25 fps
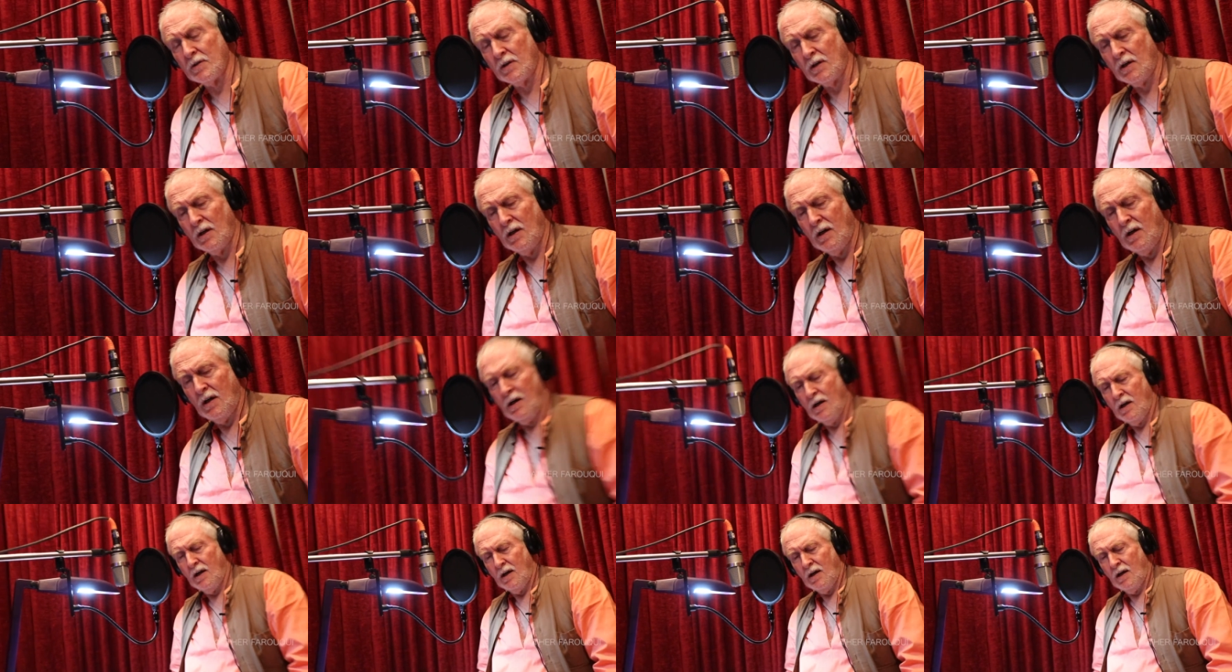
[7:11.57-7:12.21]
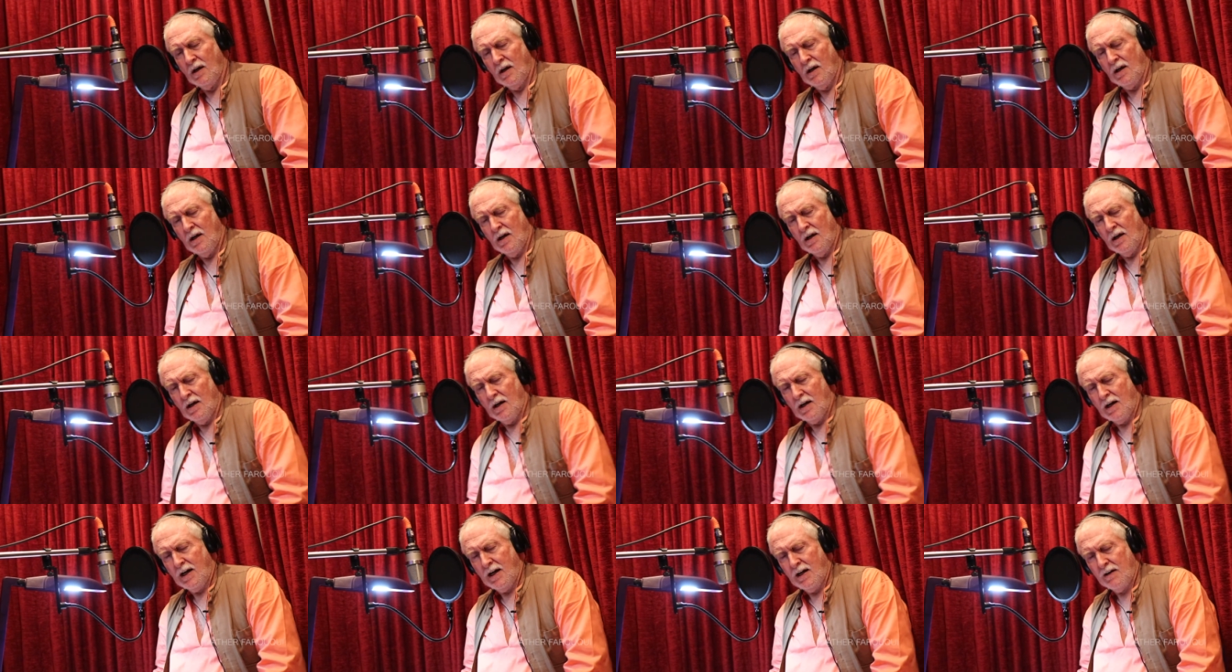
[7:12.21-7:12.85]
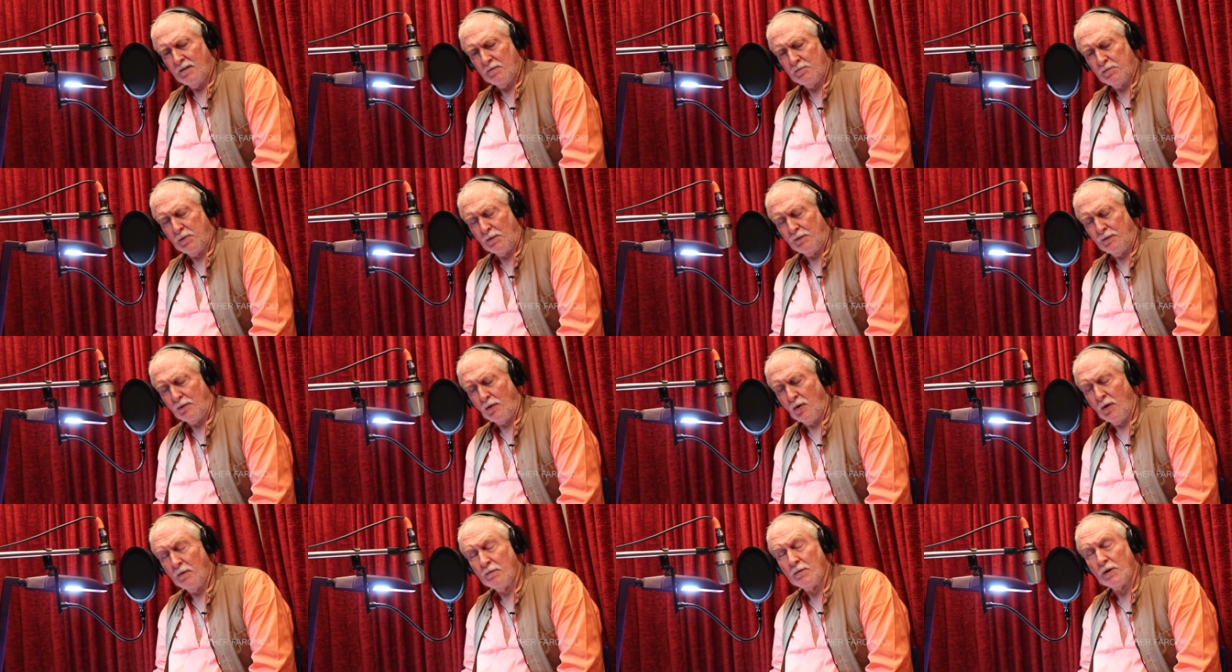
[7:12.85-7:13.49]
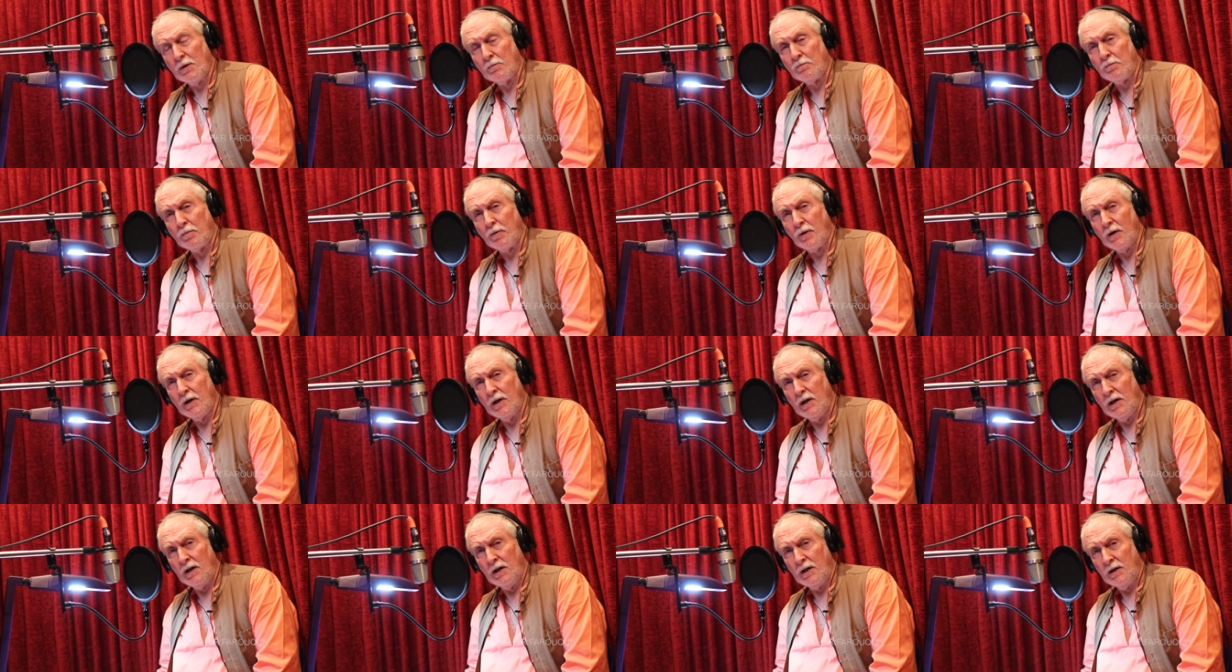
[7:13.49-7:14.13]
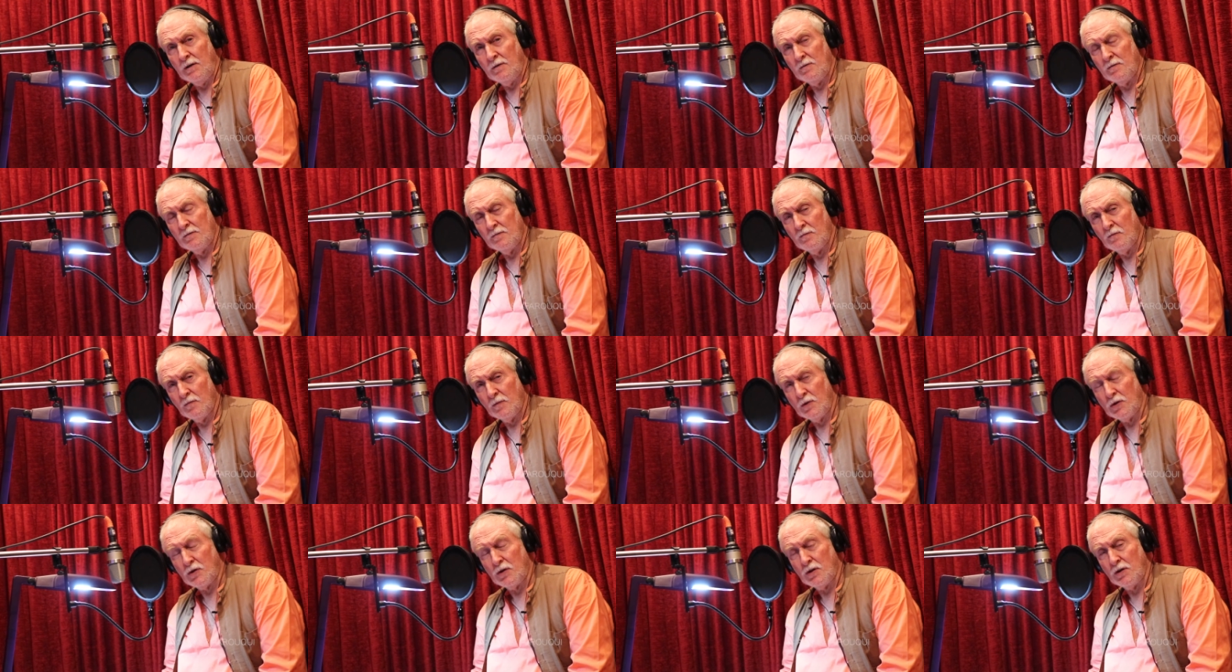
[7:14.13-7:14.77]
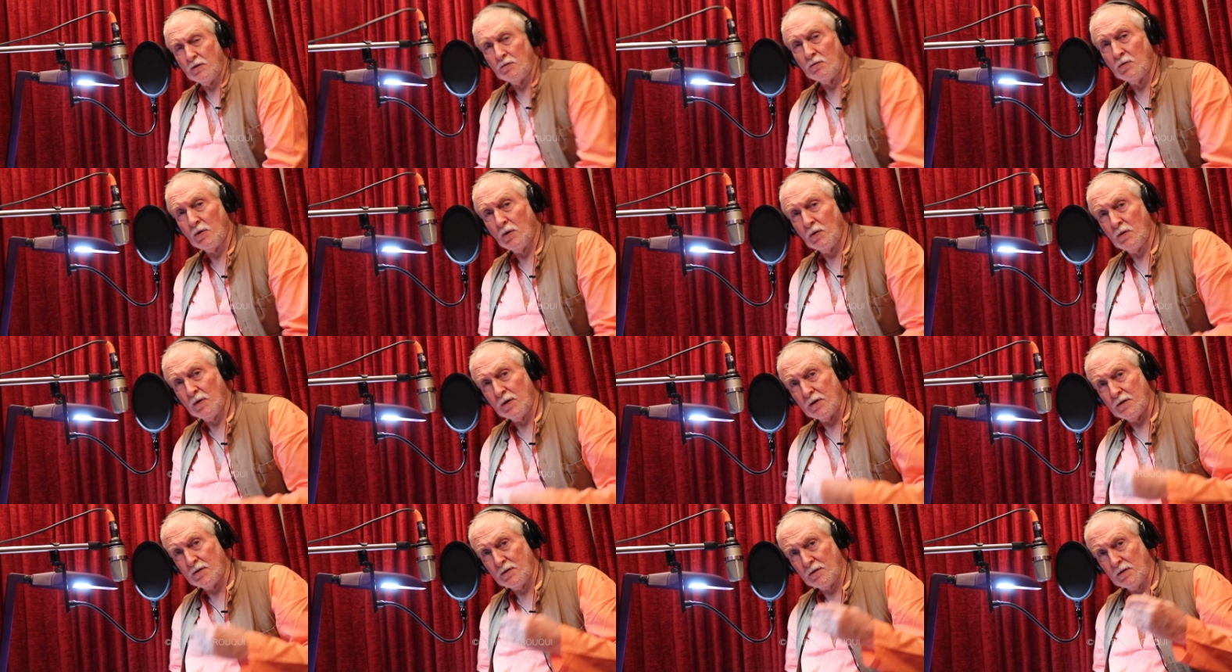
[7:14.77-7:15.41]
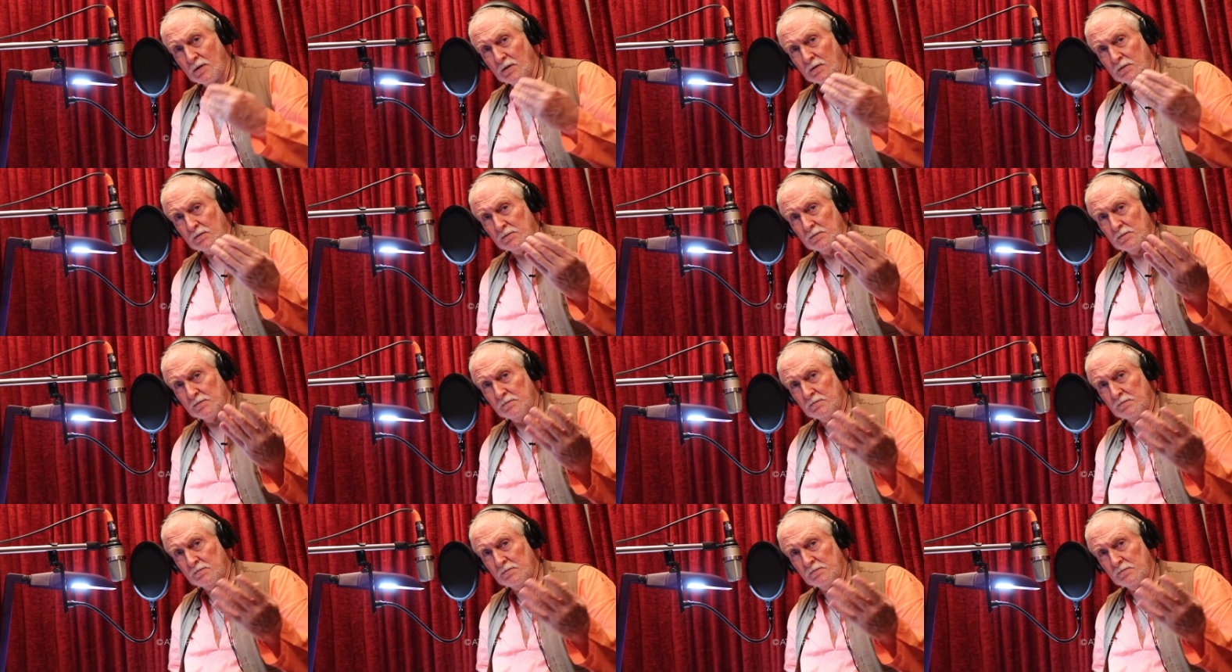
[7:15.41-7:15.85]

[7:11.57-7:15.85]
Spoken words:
And I have performed a play which he wrote as a